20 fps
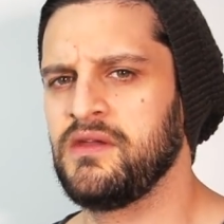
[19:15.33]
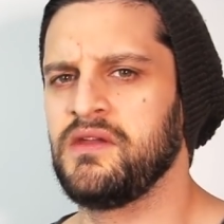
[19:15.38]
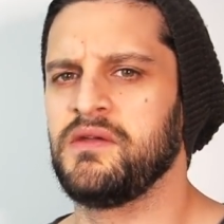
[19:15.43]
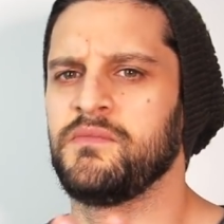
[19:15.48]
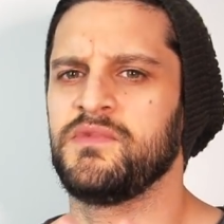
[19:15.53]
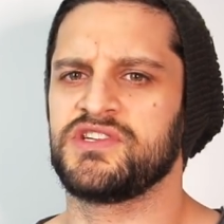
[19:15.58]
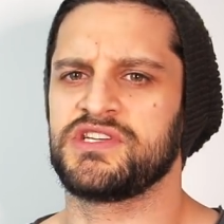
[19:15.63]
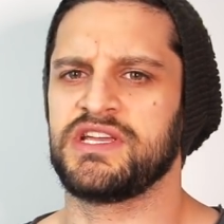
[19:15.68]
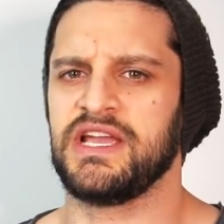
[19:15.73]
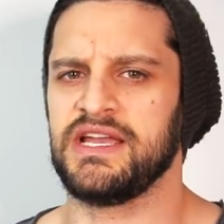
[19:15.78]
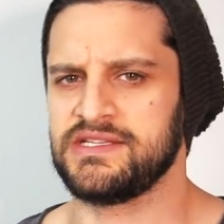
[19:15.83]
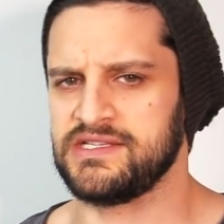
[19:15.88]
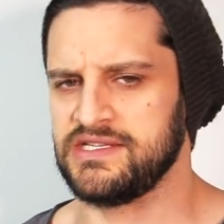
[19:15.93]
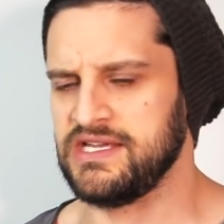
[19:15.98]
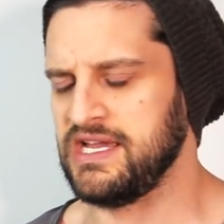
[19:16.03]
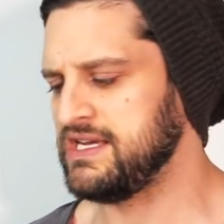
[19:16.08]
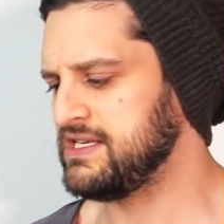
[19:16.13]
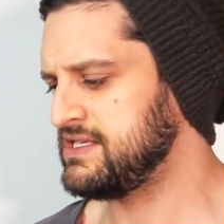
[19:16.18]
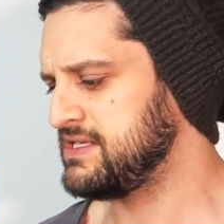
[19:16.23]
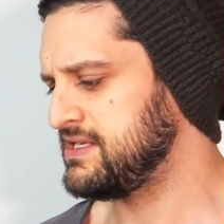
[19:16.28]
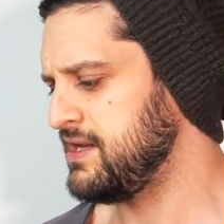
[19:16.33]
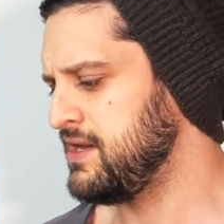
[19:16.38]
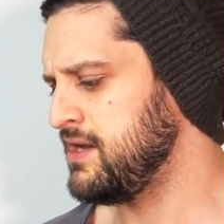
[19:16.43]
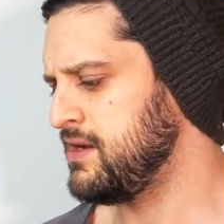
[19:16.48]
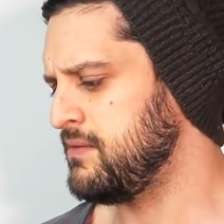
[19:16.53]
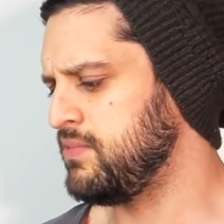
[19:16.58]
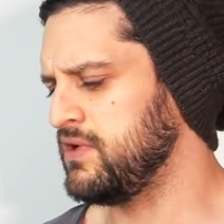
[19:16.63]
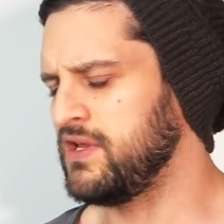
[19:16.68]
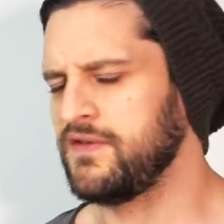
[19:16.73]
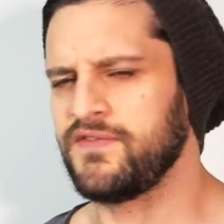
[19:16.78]
in which case, yes.
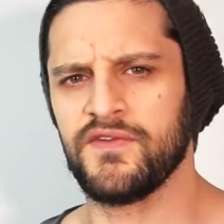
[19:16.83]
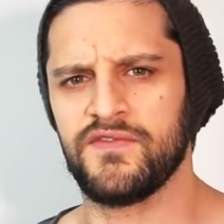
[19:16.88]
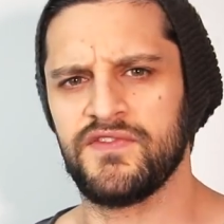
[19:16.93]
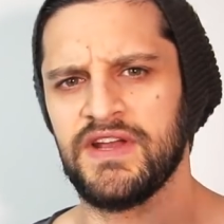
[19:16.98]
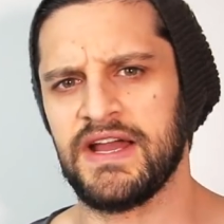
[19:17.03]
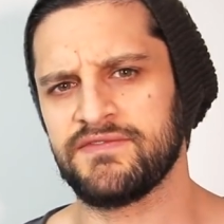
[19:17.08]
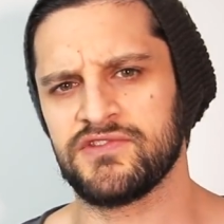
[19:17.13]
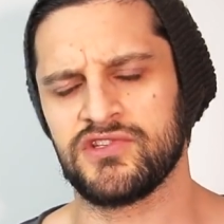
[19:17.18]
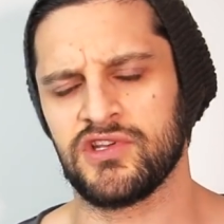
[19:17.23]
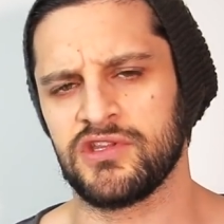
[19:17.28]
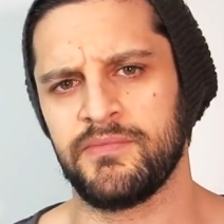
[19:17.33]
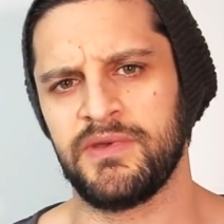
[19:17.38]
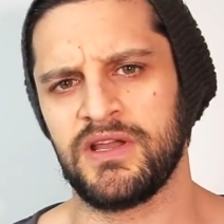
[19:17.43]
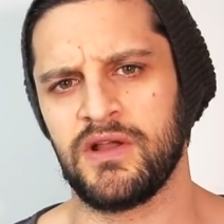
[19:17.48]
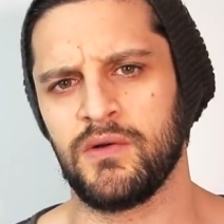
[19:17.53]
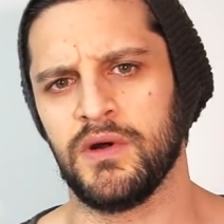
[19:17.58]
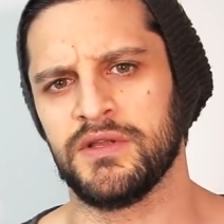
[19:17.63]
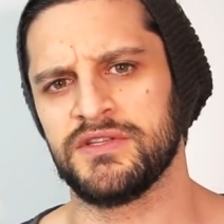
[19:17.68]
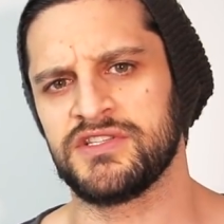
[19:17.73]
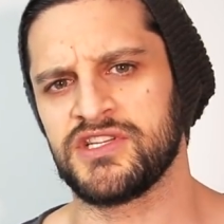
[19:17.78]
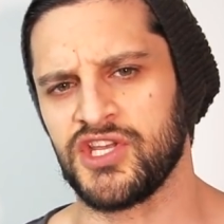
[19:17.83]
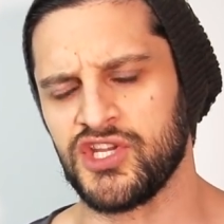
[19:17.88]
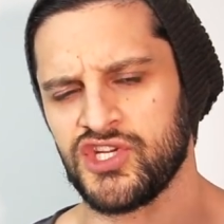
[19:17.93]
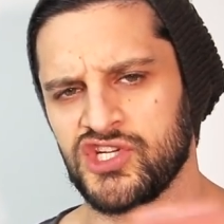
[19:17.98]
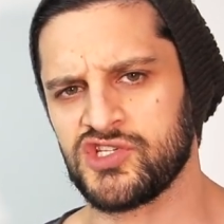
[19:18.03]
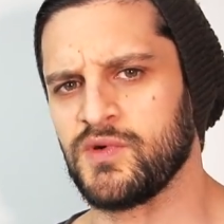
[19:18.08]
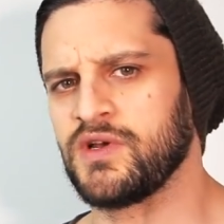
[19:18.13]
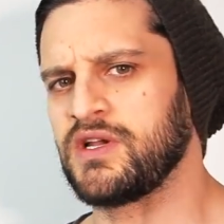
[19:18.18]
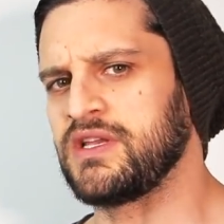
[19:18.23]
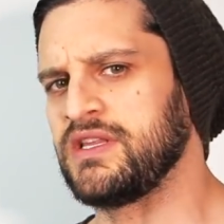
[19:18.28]
But if you haven't done the bigger ones and you're
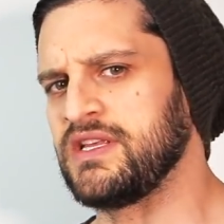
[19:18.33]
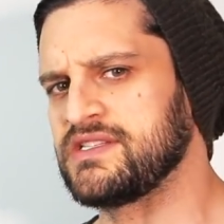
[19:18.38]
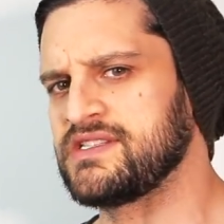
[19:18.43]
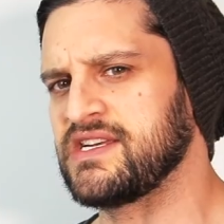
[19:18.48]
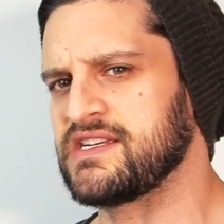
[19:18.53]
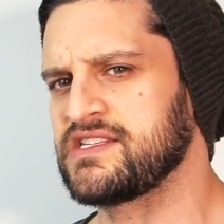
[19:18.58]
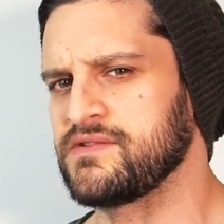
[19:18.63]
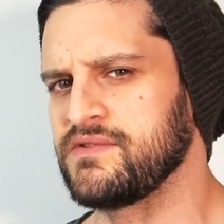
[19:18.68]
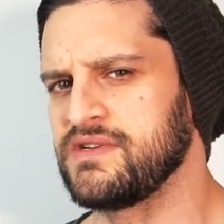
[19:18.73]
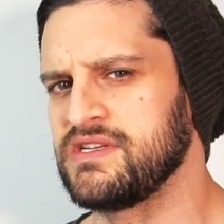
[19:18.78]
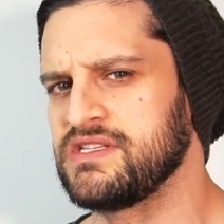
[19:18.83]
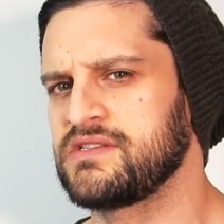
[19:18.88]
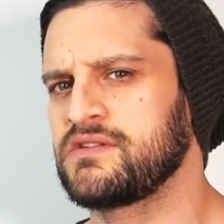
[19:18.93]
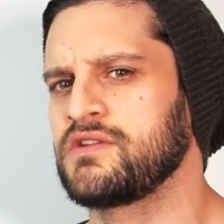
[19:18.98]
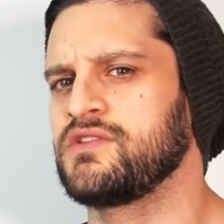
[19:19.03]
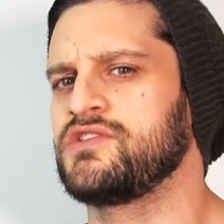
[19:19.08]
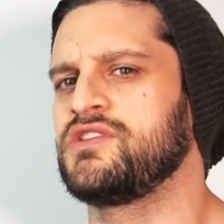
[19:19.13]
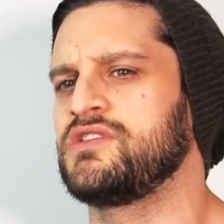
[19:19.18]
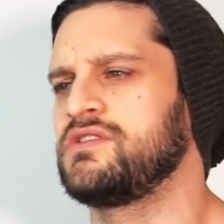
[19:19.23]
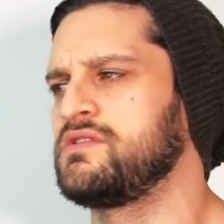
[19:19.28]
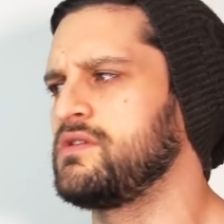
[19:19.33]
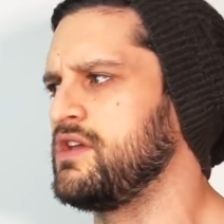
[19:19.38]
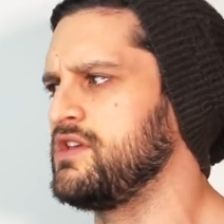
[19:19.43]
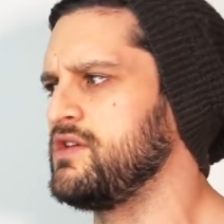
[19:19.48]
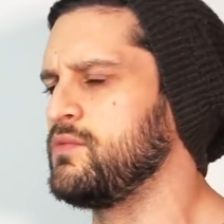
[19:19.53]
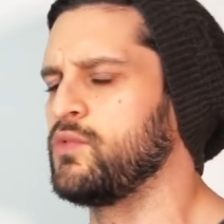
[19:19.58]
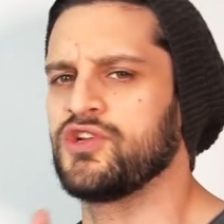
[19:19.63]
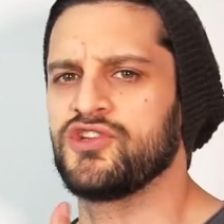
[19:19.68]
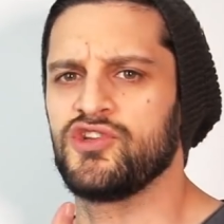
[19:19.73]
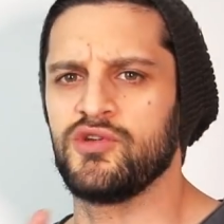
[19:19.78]
just working the accessories because you, and
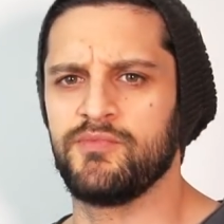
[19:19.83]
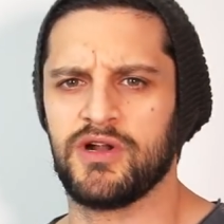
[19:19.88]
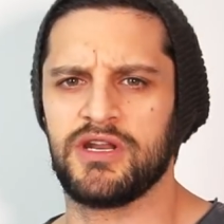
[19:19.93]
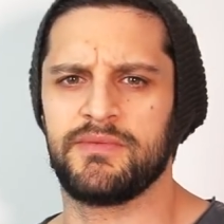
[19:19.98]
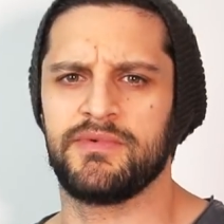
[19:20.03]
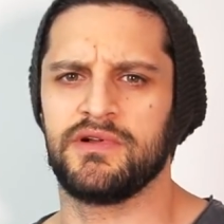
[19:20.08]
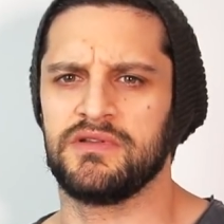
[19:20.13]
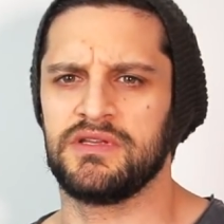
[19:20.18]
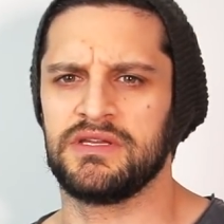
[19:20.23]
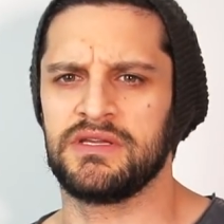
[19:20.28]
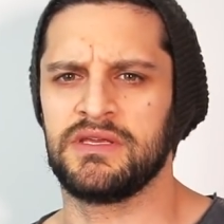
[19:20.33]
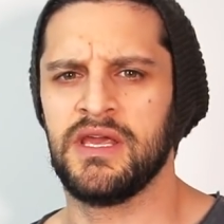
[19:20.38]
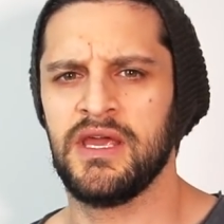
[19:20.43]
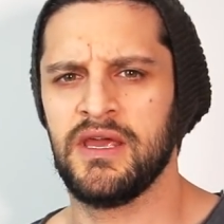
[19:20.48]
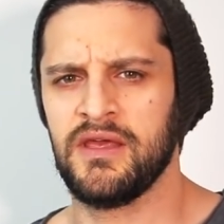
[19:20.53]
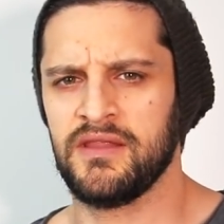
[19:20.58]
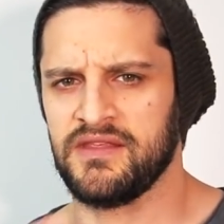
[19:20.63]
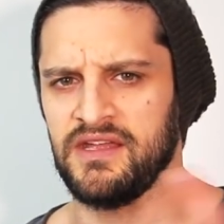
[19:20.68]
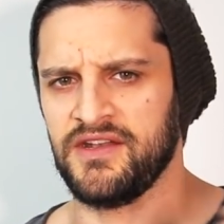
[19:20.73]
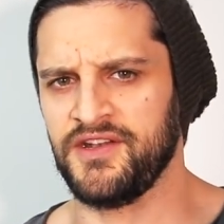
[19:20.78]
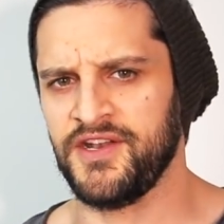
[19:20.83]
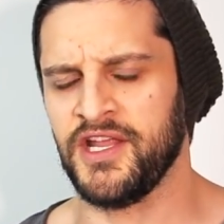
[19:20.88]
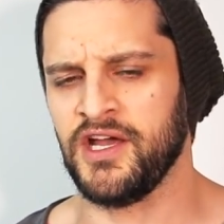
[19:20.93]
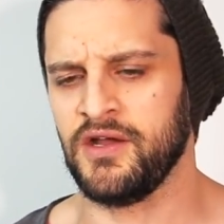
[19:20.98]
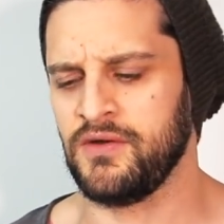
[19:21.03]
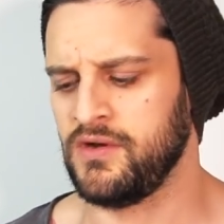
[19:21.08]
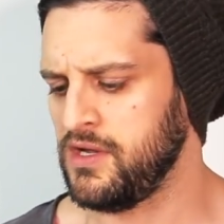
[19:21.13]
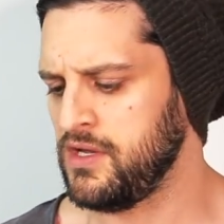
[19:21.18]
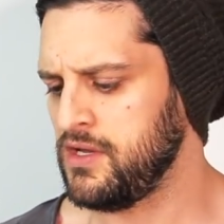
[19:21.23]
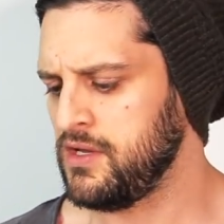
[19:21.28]
you want to do bodybuilding, then
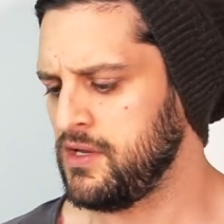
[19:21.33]
no.